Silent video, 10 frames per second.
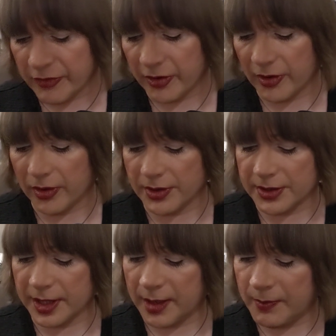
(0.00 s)
very long
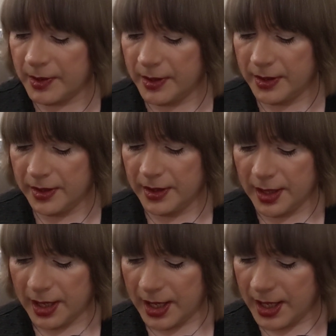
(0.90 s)
time.
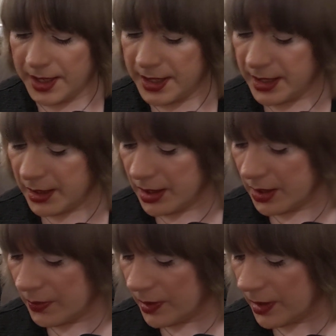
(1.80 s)
And the
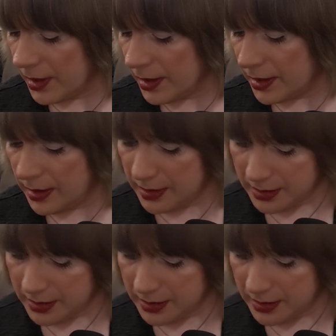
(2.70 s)
artwork